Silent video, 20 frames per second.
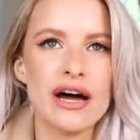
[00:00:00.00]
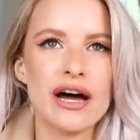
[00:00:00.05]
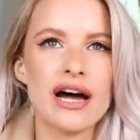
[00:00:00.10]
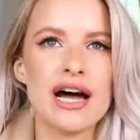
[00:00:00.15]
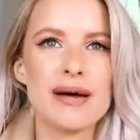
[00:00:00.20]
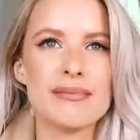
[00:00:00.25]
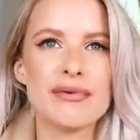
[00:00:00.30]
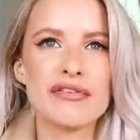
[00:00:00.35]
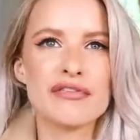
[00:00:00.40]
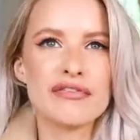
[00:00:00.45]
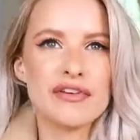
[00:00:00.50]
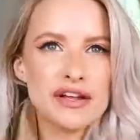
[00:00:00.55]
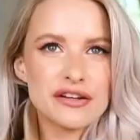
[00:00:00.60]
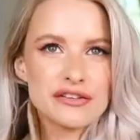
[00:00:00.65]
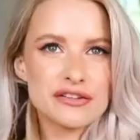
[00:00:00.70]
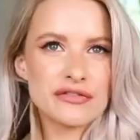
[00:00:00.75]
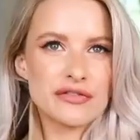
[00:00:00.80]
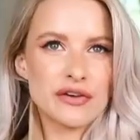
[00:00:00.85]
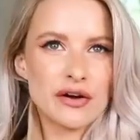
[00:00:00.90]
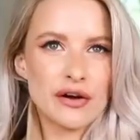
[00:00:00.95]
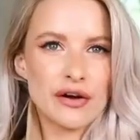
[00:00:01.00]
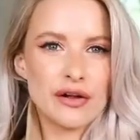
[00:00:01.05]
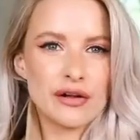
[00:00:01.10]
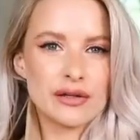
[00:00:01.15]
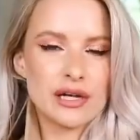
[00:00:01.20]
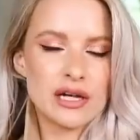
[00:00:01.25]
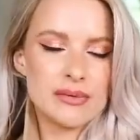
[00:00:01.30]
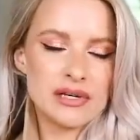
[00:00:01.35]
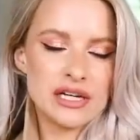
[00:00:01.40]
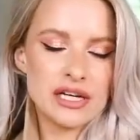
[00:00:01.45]
Um, first of
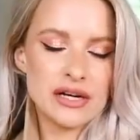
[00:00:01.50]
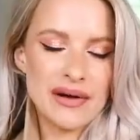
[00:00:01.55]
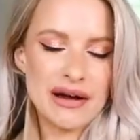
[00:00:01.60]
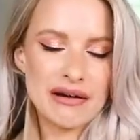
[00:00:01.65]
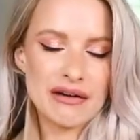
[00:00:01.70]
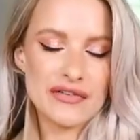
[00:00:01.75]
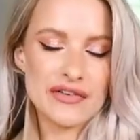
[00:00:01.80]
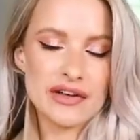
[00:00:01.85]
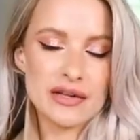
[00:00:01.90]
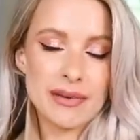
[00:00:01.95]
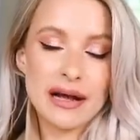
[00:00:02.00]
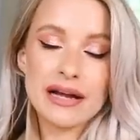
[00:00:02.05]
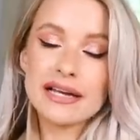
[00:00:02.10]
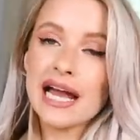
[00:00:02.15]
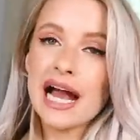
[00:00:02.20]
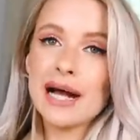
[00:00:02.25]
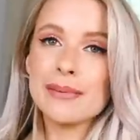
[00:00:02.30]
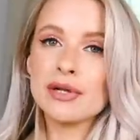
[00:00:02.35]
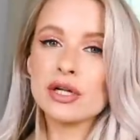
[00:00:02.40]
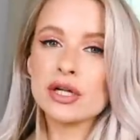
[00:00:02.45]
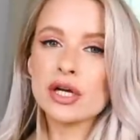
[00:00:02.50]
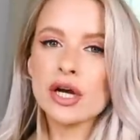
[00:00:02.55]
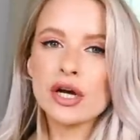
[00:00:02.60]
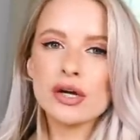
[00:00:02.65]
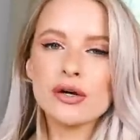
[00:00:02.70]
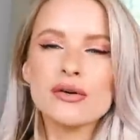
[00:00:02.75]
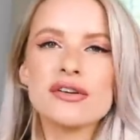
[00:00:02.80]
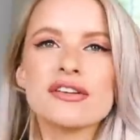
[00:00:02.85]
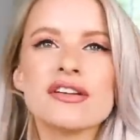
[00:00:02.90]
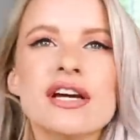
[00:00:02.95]
all, I mean, you know how I feel about camel
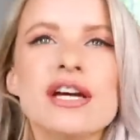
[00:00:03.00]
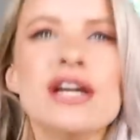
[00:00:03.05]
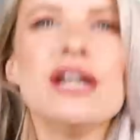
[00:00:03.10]
coats.